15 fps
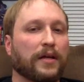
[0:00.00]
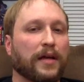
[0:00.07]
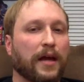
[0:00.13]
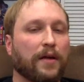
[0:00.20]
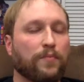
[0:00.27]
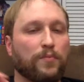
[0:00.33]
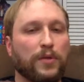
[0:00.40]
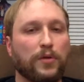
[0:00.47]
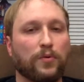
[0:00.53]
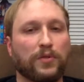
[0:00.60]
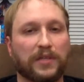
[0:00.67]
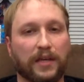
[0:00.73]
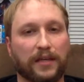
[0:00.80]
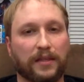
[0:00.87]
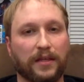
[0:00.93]
kind of
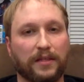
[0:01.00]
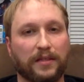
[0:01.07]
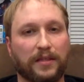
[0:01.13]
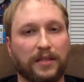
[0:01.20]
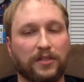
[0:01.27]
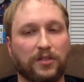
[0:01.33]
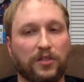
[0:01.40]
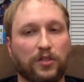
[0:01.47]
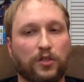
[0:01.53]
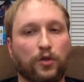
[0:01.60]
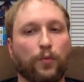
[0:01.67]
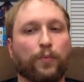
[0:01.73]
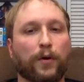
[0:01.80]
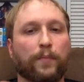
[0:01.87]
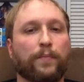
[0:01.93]
music that's
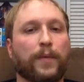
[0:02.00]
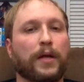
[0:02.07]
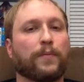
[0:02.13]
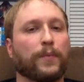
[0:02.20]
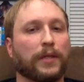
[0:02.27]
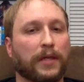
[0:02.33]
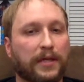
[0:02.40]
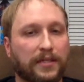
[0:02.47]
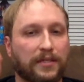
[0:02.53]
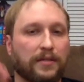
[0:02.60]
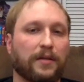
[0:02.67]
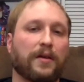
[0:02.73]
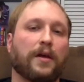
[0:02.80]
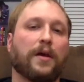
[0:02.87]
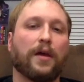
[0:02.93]
super minimalist
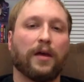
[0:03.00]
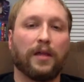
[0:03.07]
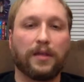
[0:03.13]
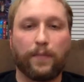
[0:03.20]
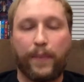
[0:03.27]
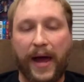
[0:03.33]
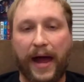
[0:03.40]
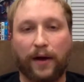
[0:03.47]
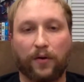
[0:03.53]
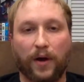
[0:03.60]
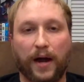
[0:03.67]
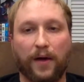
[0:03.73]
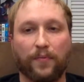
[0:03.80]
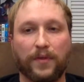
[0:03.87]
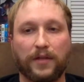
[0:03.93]
in the
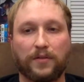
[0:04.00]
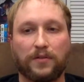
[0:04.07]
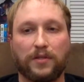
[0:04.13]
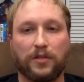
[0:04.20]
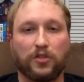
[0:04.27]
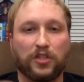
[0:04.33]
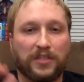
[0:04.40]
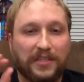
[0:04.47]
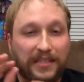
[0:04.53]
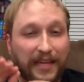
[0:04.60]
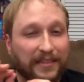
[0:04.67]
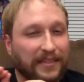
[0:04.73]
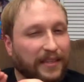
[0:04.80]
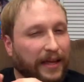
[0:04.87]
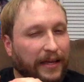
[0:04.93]
background, that
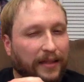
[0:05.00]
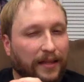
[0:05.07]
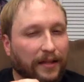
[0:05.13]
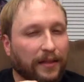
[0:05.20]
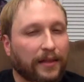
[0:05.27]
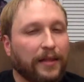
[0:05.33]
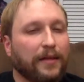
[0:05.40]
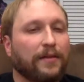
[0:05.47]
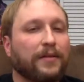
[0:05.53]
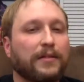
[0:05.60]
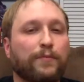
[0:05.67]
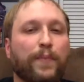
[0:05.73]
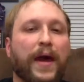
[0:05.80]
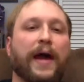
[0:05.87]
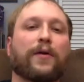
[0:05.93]
sets like the
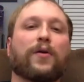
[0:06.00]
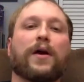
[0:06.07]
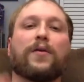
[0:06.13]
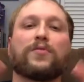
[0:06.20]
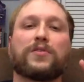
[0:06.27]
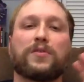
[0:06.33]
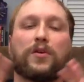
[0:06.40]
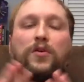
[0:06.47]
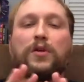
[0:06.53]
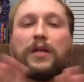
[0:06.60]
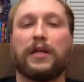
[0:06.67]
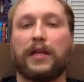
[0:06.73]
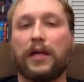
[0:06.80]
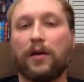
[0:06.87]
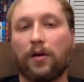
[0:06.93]
littlest background so you
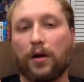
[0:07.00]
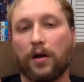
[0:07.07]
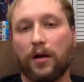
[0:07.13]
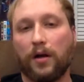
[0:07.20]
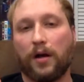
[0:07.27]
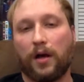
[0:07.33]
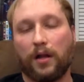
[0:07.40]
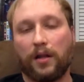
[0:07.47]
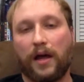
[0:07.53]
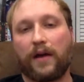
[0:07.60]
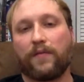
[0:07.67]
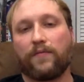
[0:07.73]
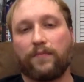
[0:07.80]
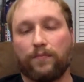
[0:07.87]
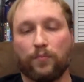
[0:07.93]
can hear a lot
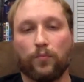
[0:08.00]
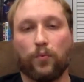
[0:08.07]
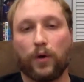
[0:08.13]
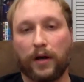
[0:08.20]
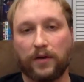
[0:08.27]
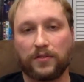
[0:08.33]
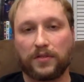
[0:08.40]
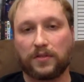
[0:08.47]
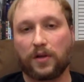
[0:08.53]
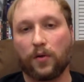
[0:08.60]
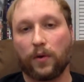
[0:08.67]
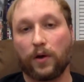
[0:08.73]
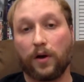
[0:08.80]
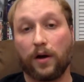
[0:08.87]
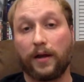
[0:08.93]
of what else is
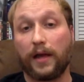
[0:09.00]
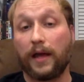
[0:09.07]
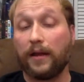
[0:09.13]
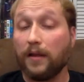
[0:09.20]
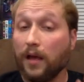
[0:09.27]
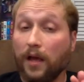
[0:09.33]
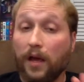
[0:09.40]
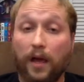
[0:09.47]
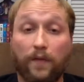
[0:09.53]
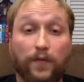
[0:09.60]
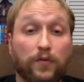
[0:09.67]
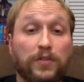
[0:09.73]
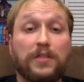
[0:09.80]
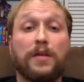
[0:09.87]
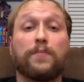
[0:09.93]
going on. And if
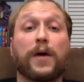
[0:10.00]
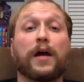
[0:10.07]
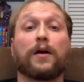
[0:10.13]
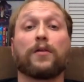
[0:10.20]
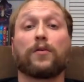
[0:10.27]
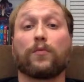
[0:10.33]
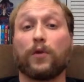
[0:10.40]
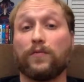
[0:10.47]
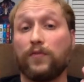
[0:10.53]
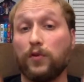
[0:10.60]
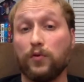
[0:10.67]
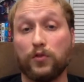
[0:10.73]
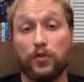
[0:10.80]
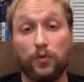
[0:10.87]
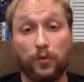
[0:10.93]
you've seen my other
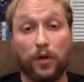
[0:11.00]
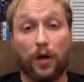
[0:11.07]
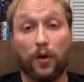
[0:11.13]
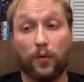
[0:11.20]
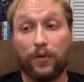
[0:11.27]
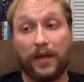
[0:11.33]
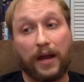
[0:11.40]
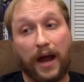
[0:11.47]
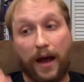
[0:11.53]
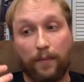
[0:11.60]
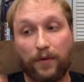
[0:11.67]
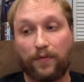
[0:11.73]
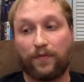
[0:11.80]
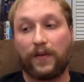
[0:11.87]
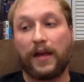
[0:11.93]
reviews, you know that I'm
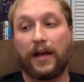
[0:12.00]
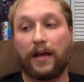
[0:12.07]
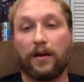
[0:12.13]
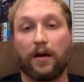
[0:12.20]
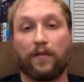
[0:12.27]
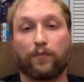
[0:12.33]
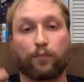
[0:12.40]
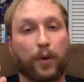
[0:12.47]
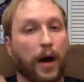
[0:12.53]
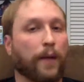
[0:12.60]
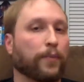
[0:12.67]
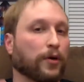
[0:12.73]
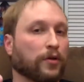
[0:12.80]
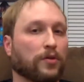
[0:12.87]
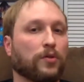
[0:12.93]
a fan of
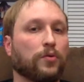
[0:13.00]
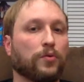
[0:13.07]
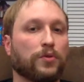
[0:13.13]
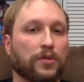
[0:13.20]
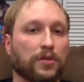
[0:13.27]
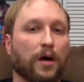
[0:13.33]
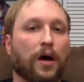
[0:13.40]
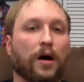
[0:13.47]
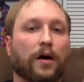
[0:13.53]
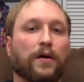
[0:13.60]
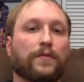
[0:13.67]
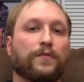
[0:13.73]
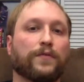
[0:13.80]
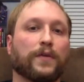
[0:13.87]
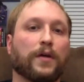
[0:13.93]
proper use
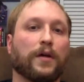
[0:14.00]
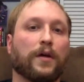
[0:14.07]
of